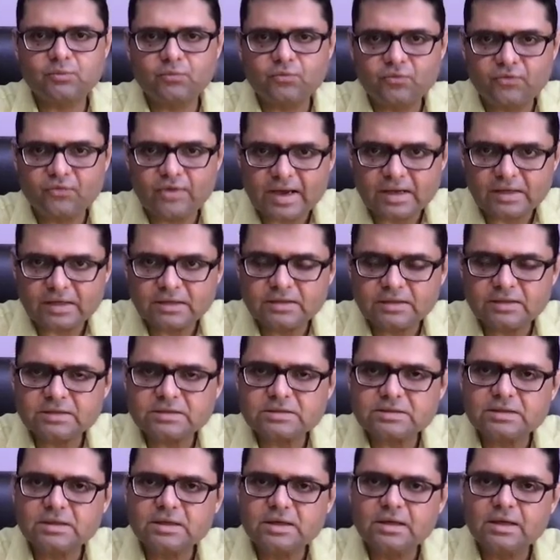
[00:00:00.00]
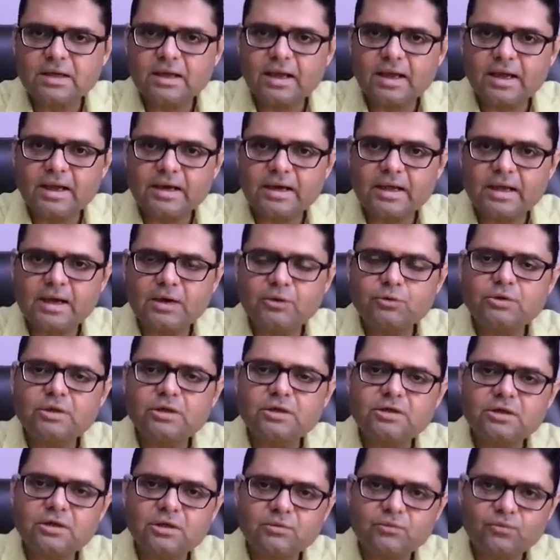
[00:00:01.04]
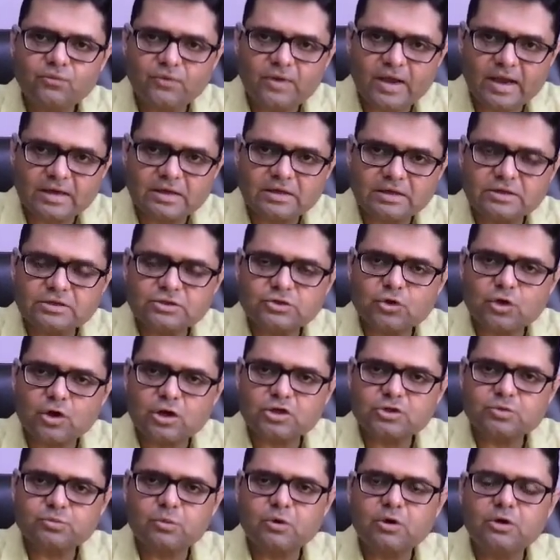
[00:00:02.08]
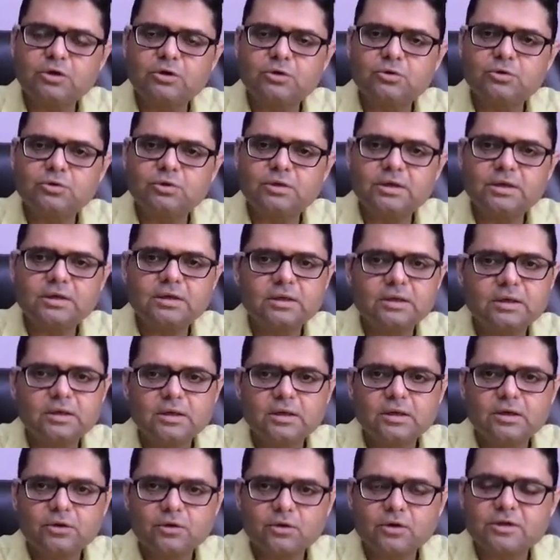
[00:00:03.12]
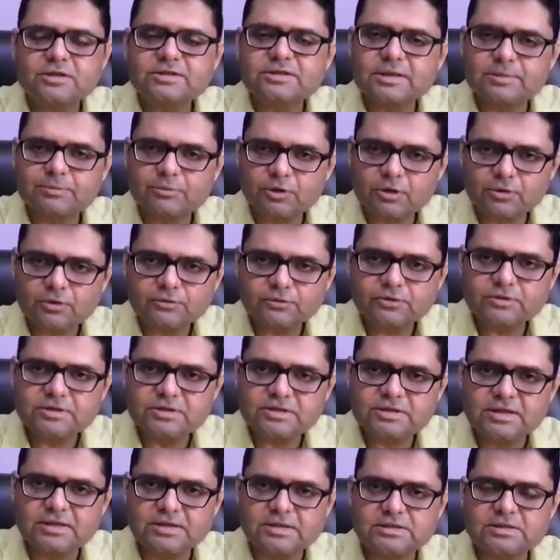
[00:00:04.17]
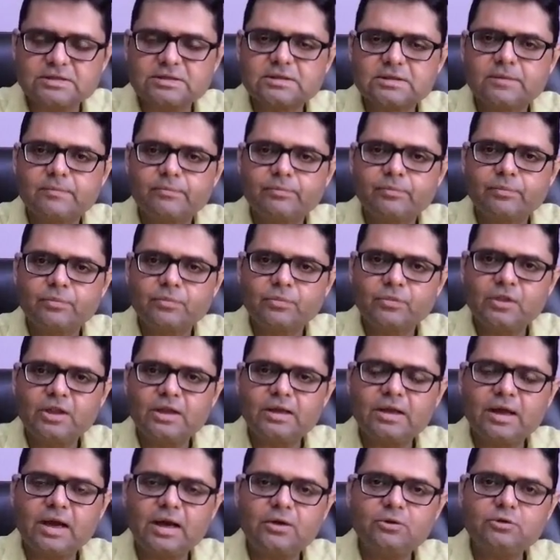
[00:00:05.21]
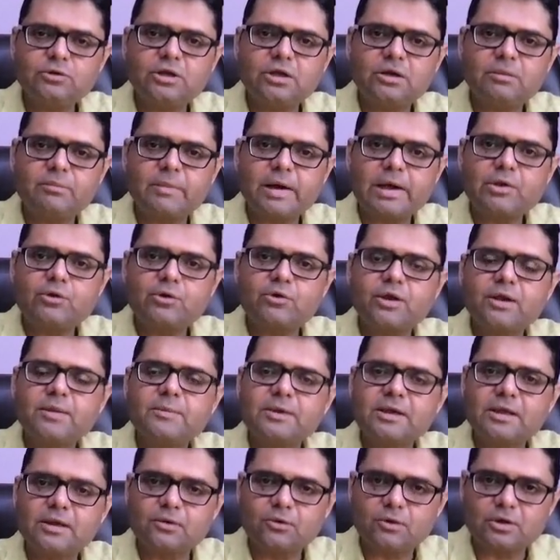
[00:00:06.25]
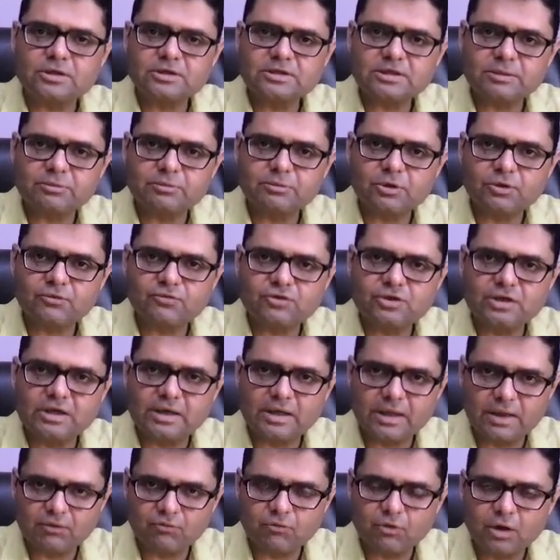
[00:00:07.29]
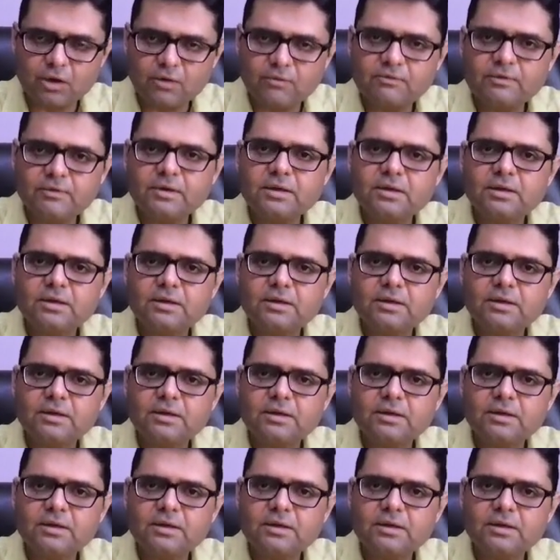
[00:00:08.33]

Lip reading: factors, and how the term factors correspond to the concept of genes. Then how the biochemical concept of gene evolved